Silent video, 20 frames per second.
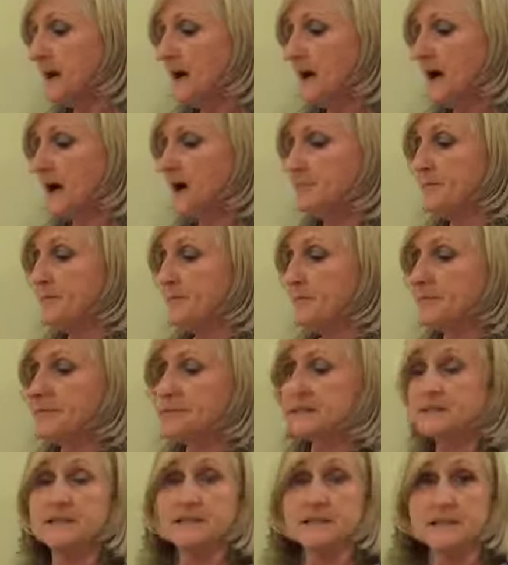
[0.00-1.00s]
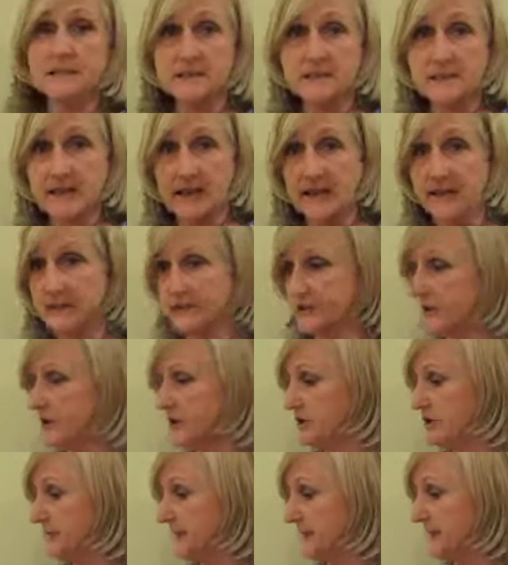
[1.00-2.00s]
For instance, this
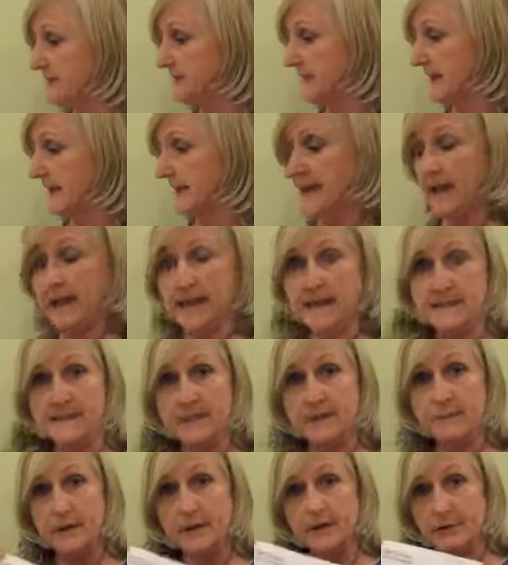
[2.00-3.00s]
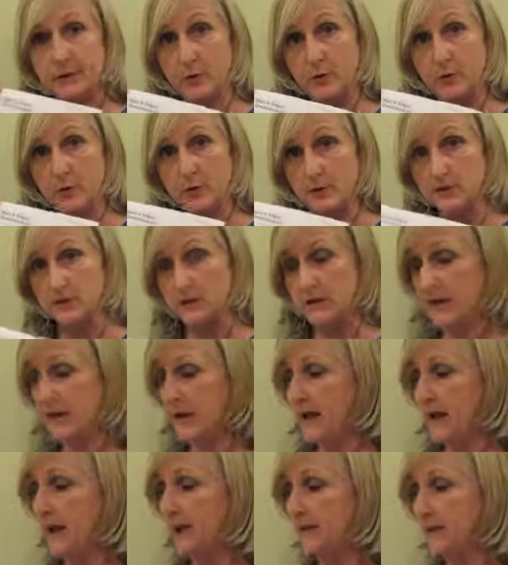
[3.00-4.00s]
ASQ is an 18-month-old
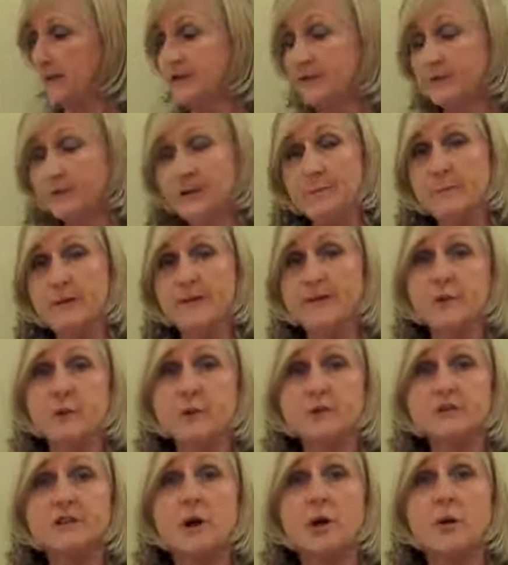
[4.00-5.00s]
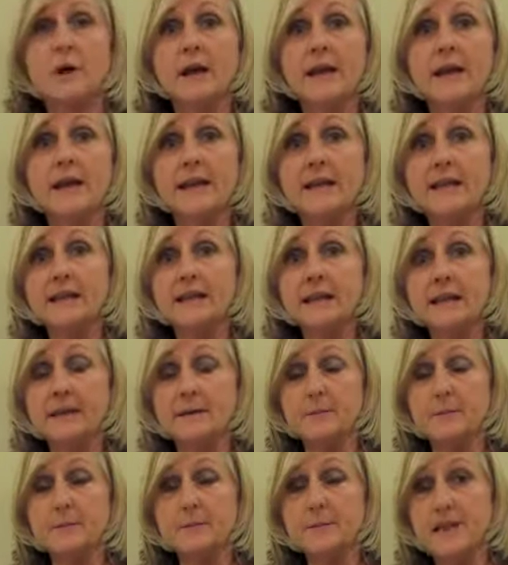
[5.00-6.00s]
and a 30-month-old. So
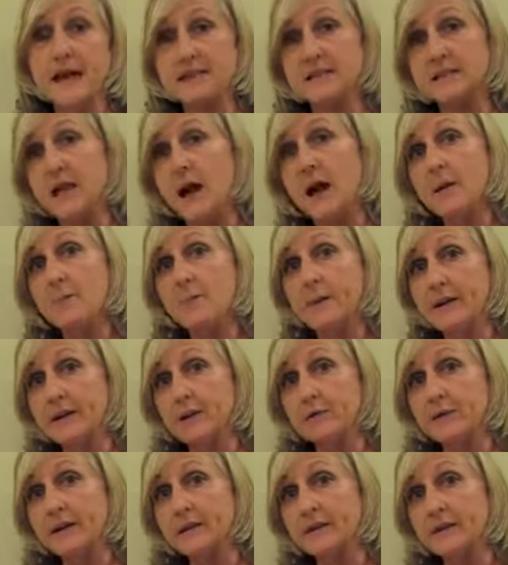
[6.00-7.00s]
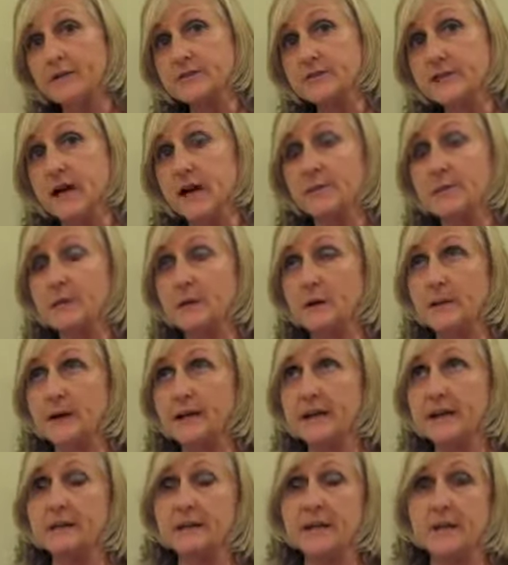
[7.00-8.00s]
in that time period, there's
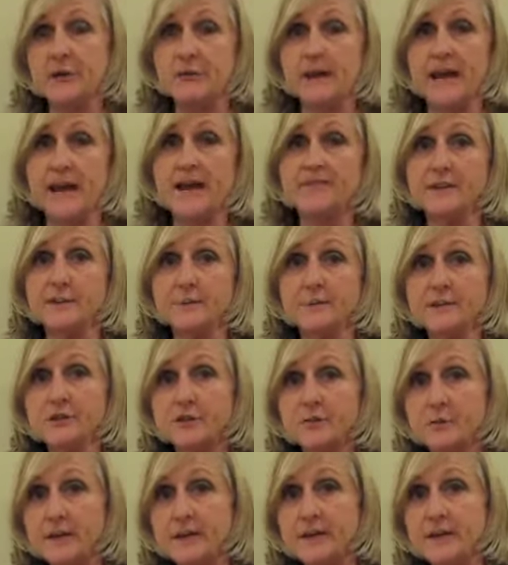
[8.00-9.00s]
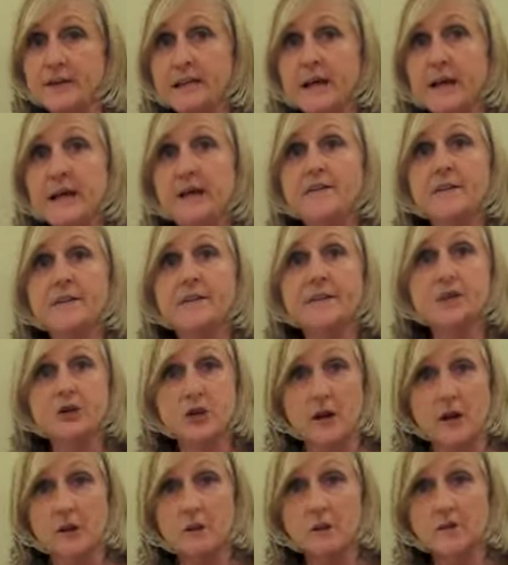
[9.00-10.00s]
about a year and a half in between that the
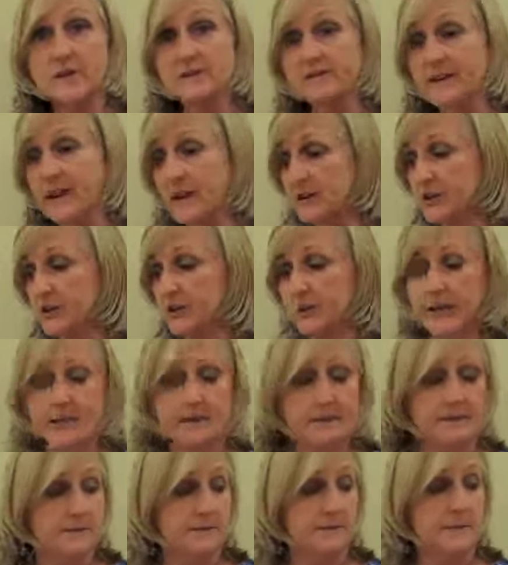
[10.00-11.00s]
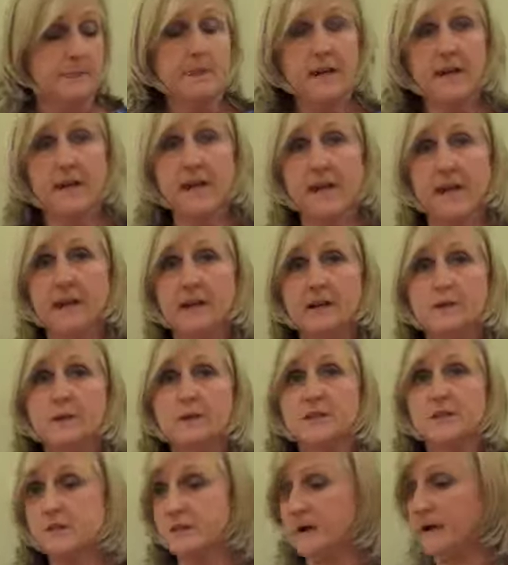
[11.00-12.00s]
child was evaluated. And
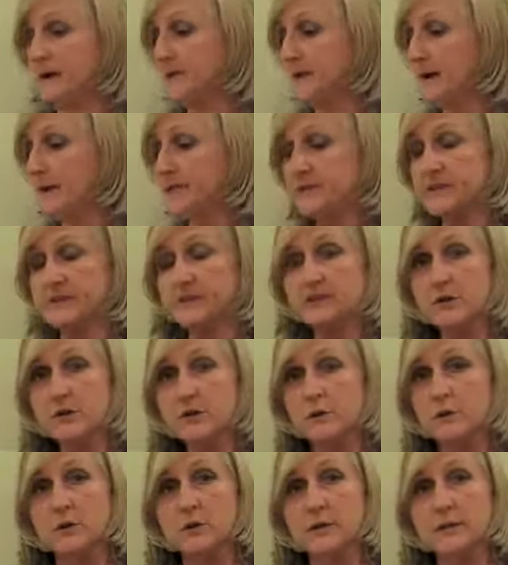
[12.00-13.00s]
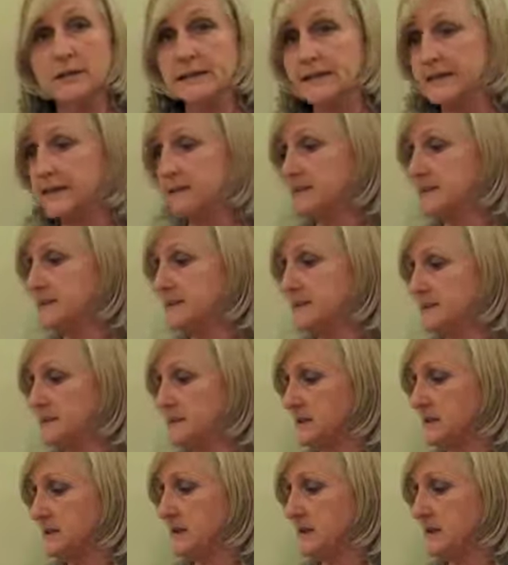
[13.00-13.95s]
what's great about this tool is